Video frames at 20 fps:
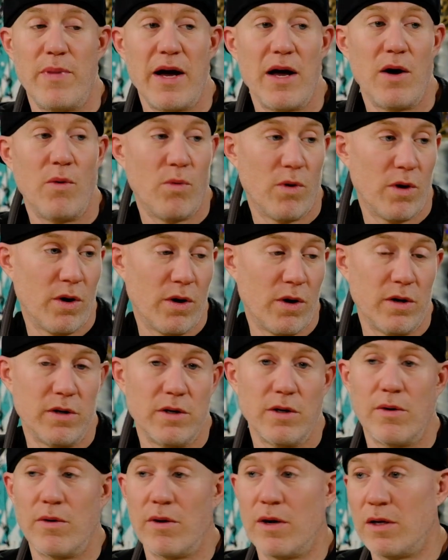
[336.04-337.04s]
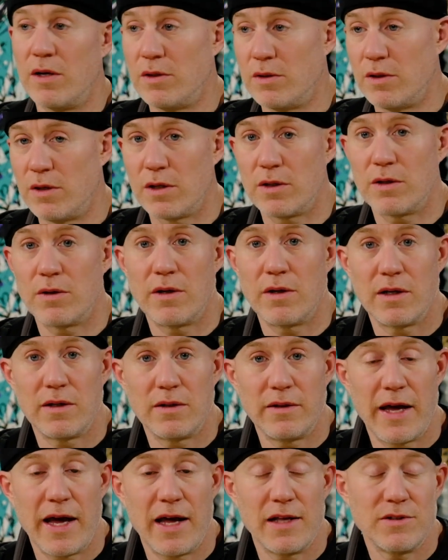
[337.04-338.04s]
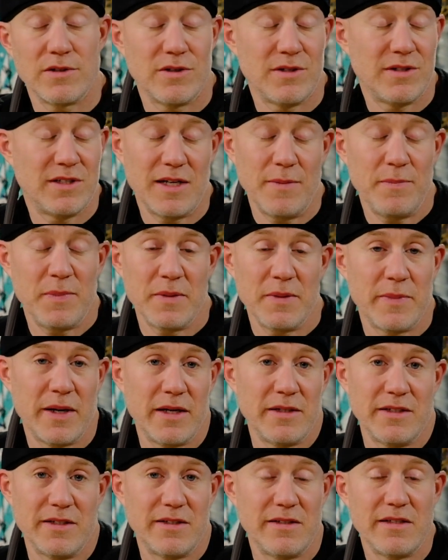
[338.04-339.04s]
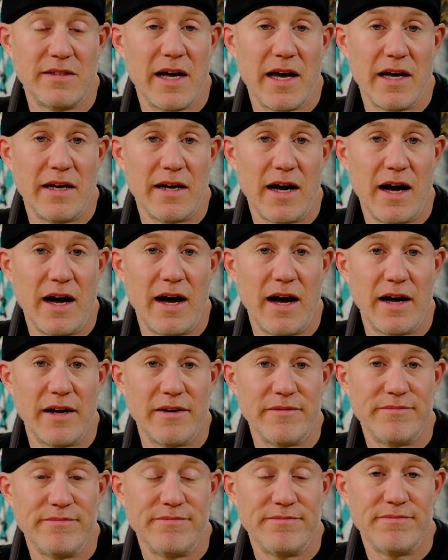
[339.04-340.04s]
a word or a look or a glance, or simply by just saying hi.